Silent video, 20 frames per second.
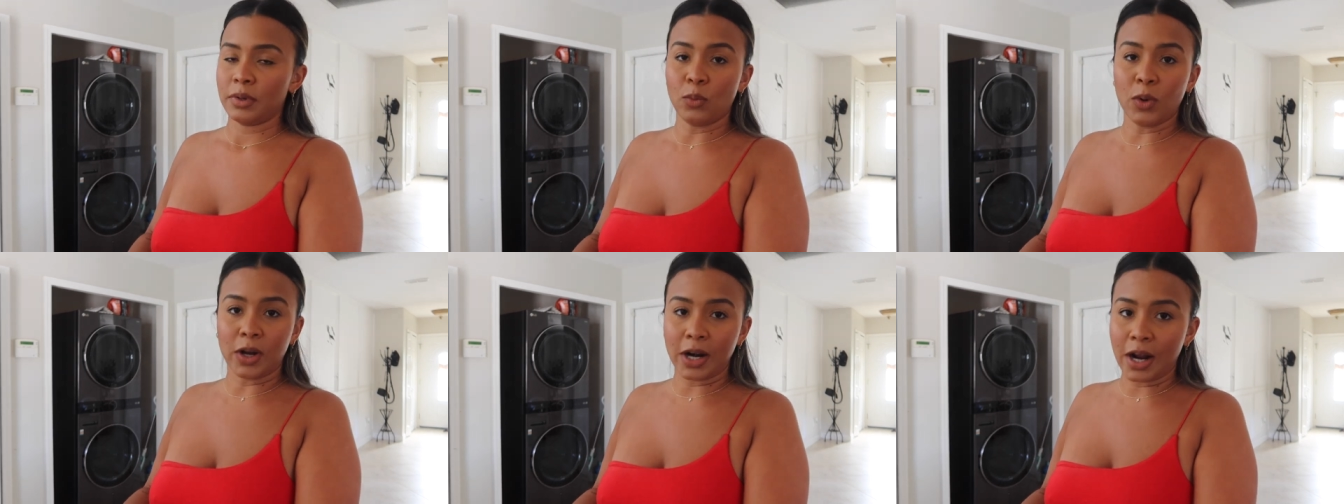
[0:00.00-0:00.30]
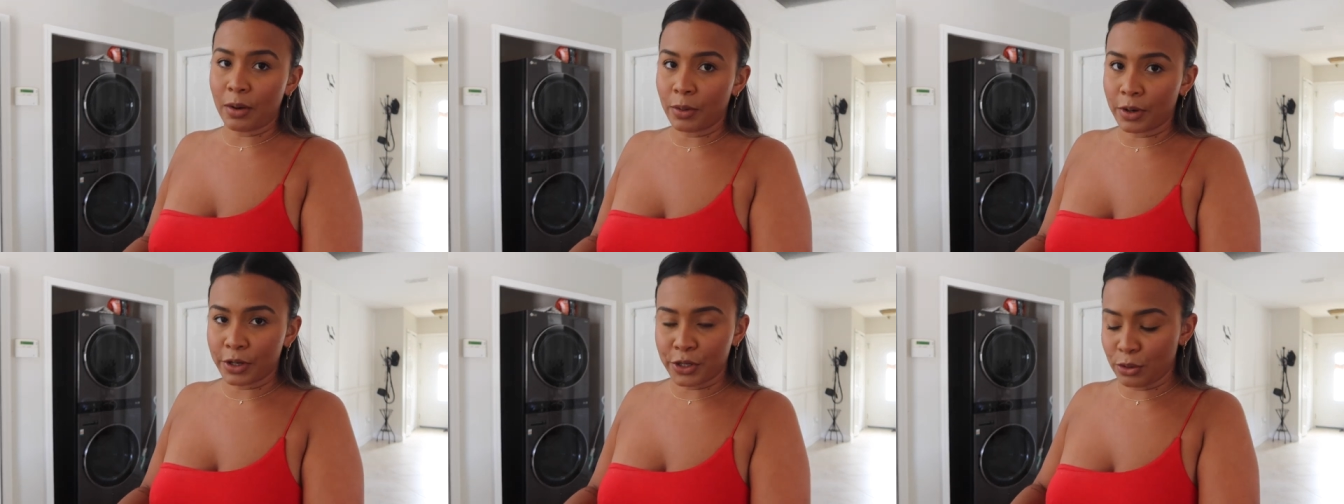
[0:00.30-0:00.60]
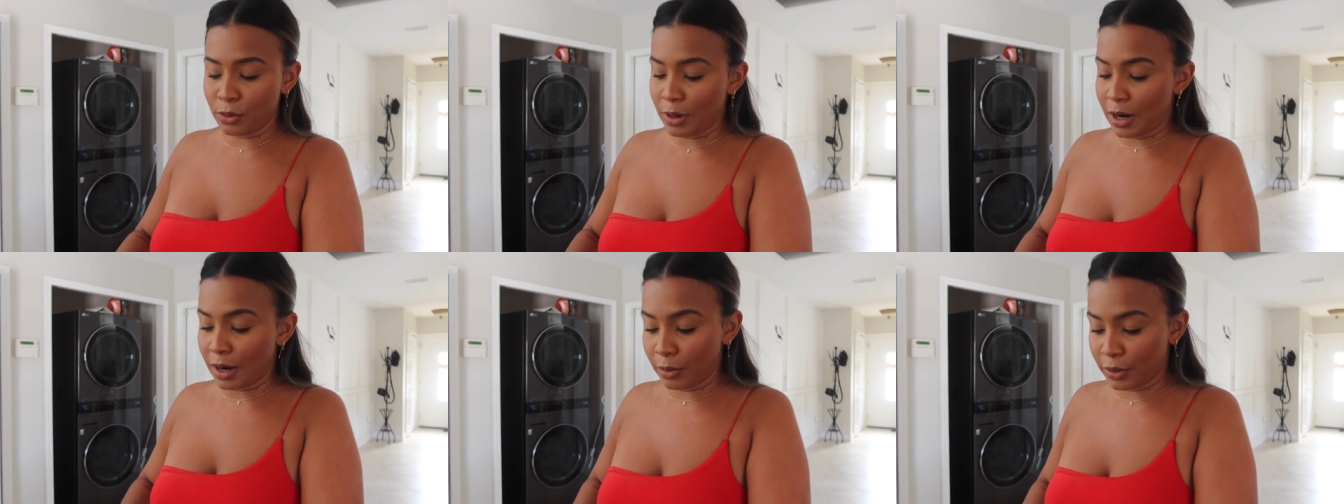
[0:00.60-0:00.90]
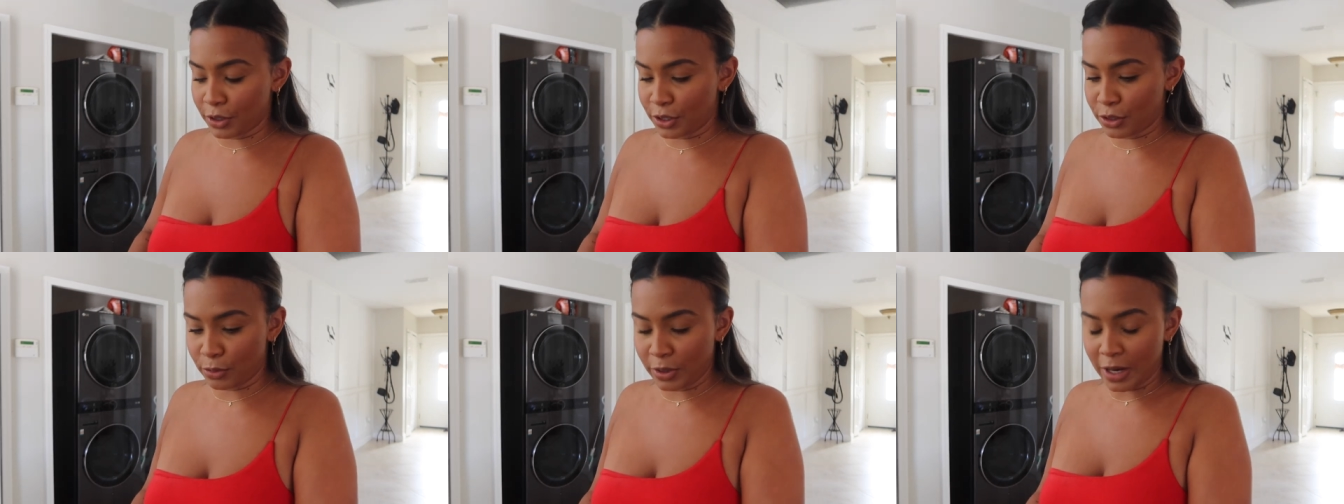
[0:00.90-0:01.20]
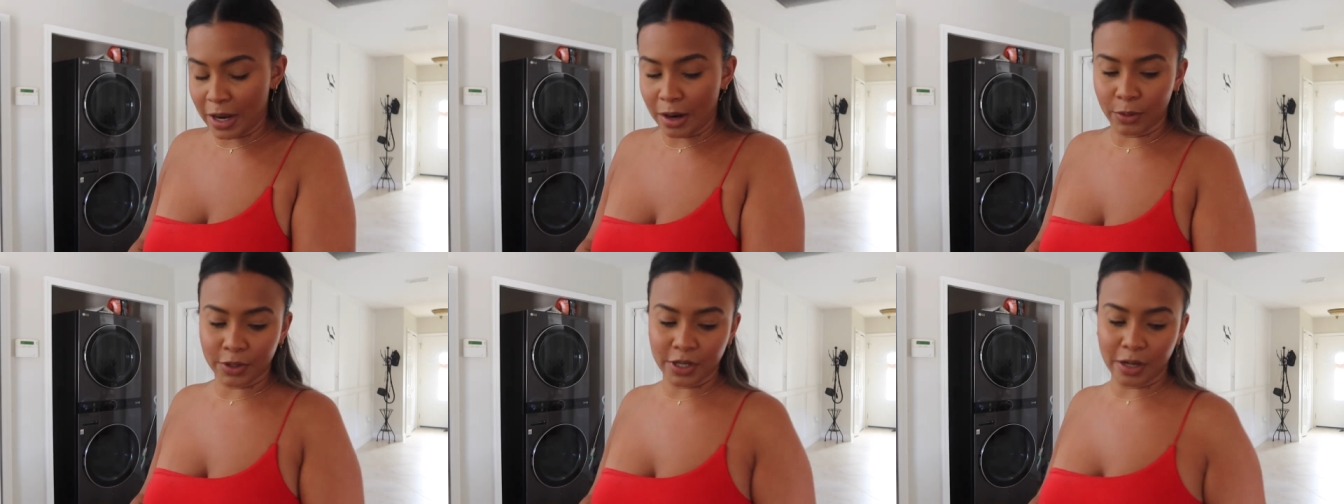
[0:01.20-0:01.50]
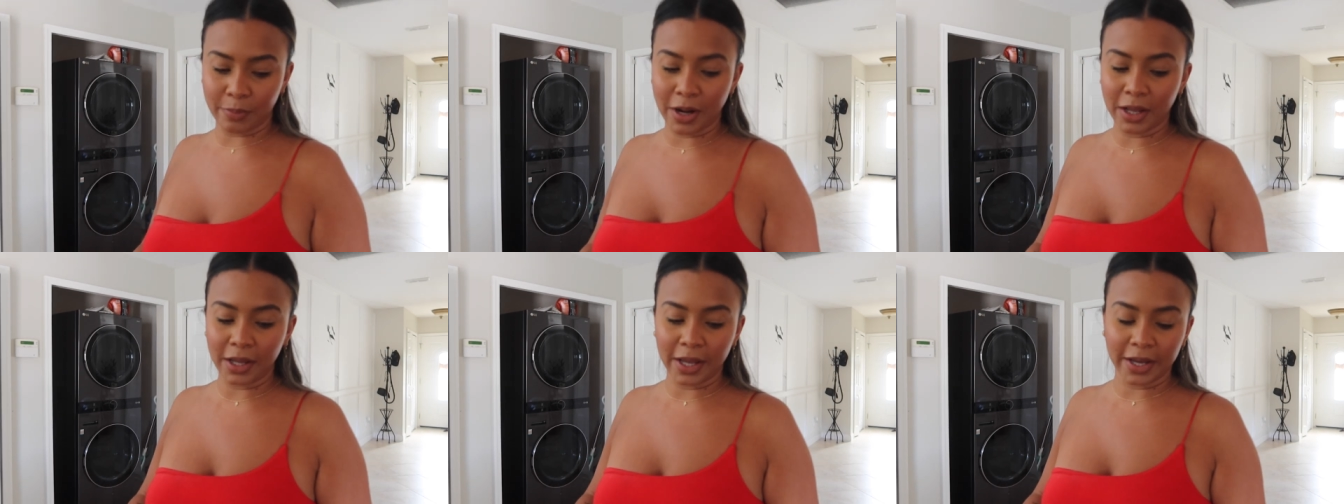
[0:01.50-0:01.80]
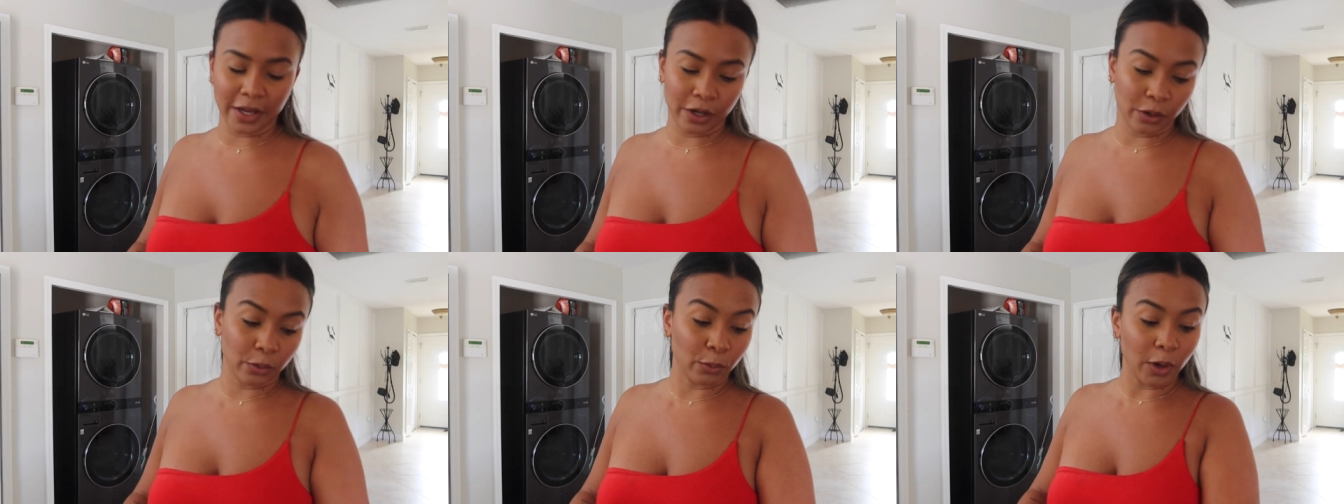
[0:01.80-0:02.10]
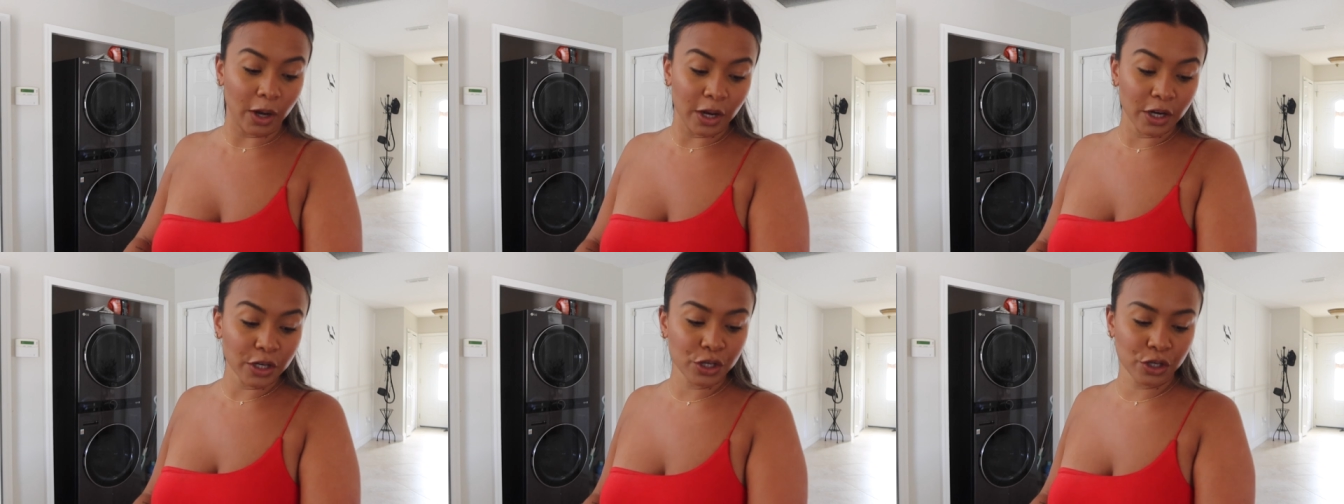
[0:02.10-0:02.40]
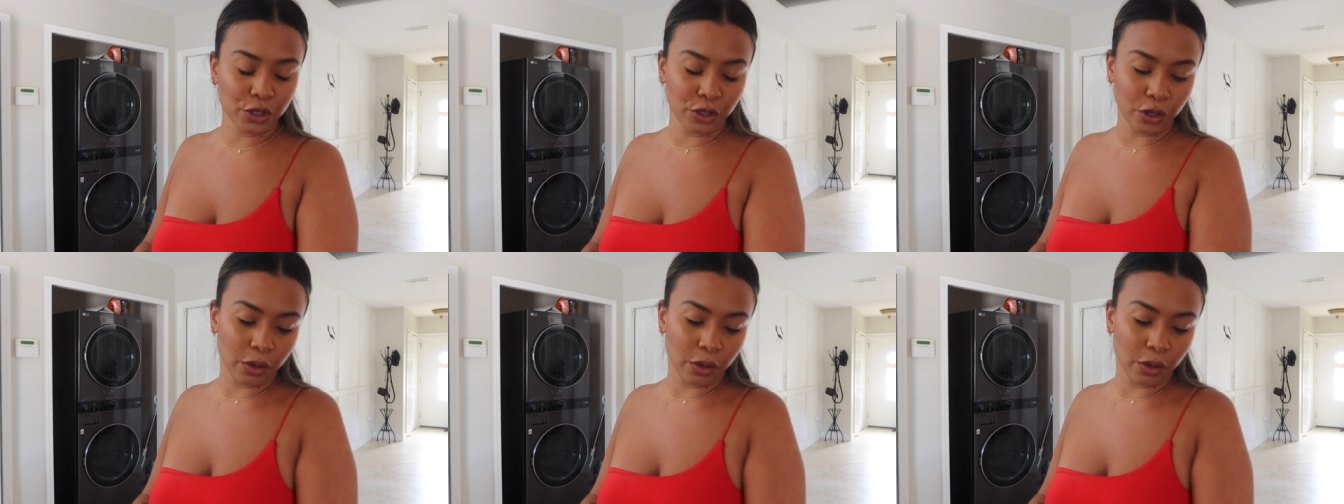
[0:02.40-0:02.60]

one hour, two hours, three hours. I'm not like in a rush.